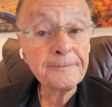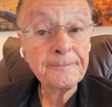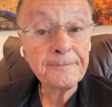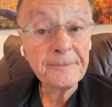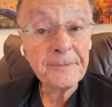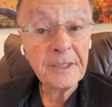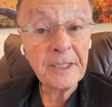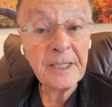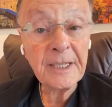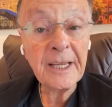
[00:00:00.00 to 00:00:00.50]

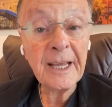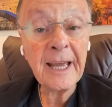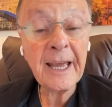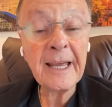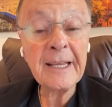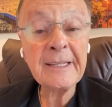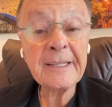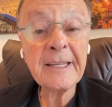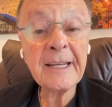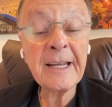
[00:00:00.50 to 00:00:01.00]
willing
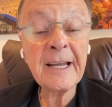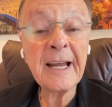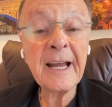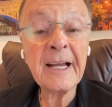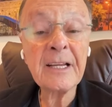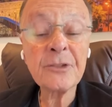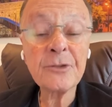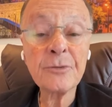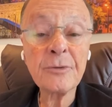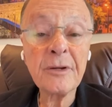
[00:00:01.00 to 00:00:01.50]
to
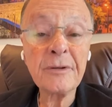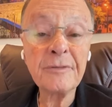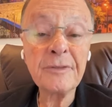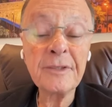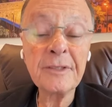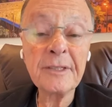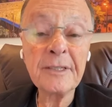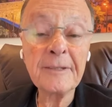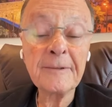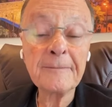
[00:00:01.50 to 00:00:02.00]
pay the
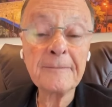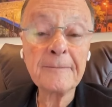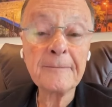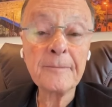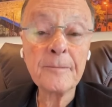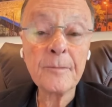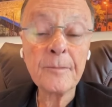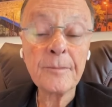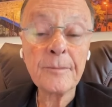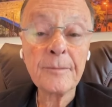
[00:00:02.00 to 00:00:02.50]
price
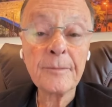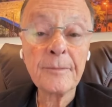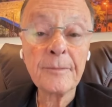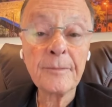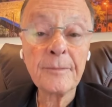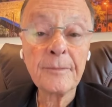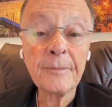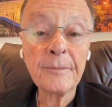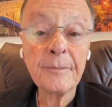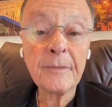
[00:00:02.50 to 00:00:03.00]
which is to
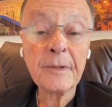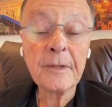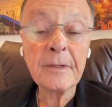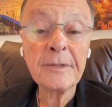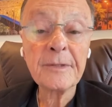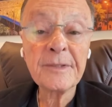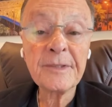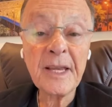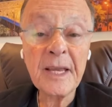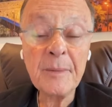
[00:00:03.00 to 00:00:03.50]
give your
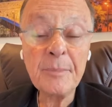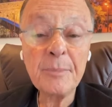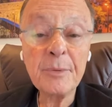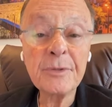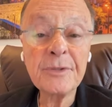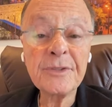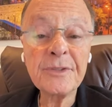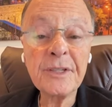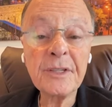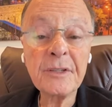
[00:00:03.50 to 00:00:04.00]
life
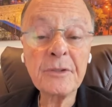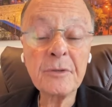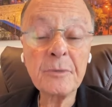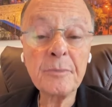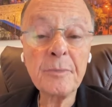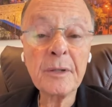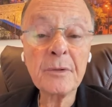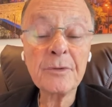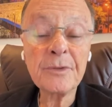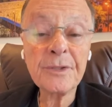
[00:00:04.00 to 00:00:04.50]

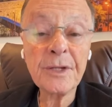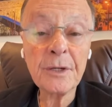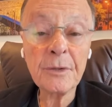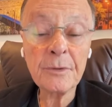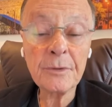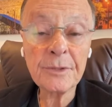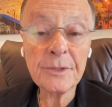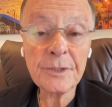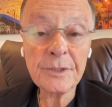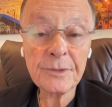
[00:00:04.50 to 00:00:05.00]

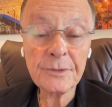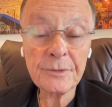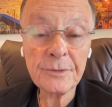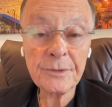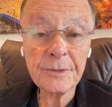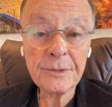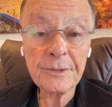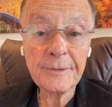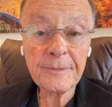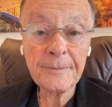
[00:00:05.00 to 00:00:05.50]
100% to the
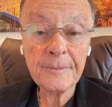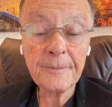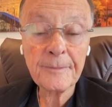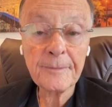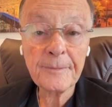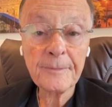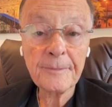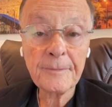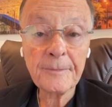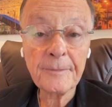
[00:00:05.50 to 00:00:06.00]
Lord
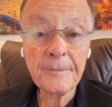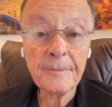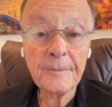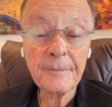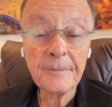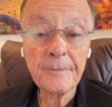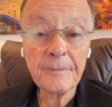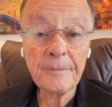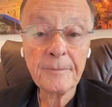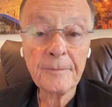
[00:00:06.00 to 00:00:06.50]
Jesus.
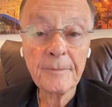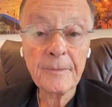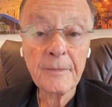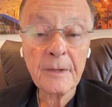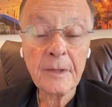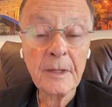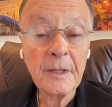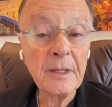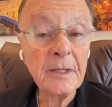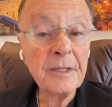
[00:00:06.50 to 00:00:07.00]

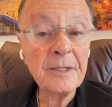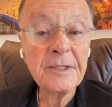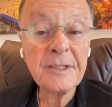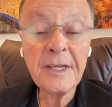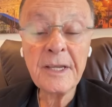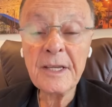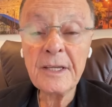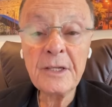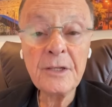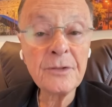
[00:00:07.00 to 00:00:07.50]

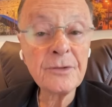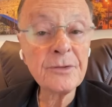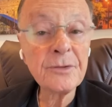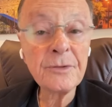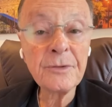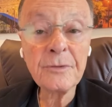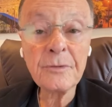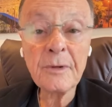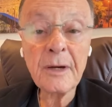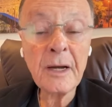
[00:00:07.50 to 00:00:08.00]
And
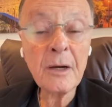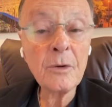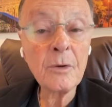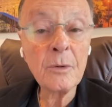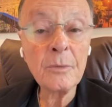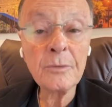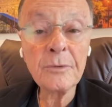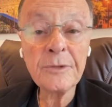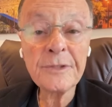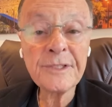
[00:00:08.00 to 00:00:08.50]
without
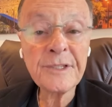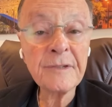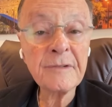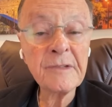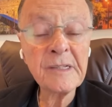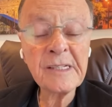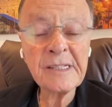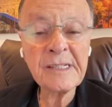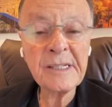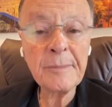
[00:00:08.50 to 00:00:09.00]
that,
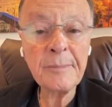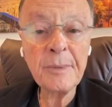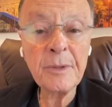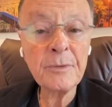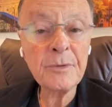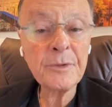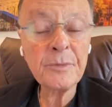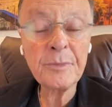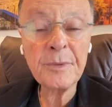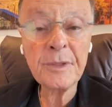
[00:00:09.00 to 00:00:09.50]
it's not
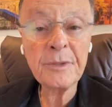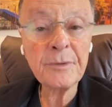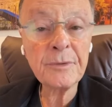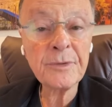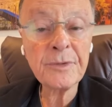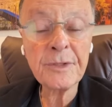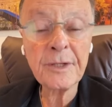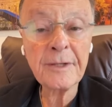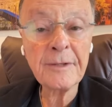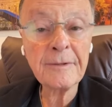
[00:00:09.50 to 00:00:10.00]
possible
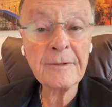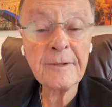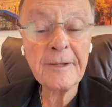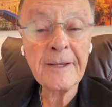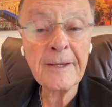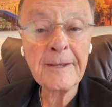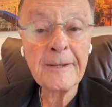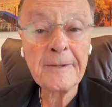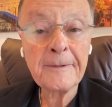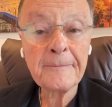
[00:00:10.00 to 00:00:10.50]
for you to
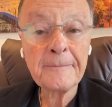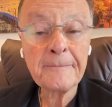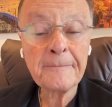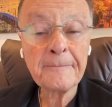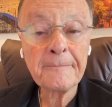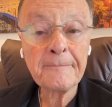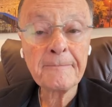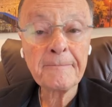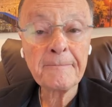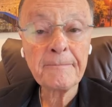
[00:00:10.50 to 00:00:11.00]
receive the
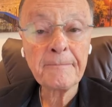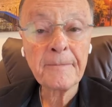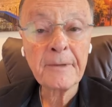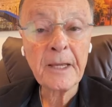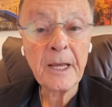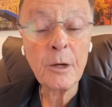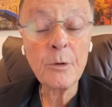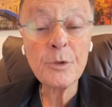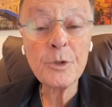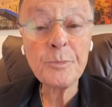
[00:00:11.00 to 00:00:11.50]
Holy
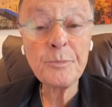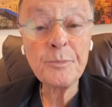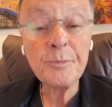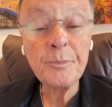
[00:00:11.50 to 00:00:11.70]
Spirit.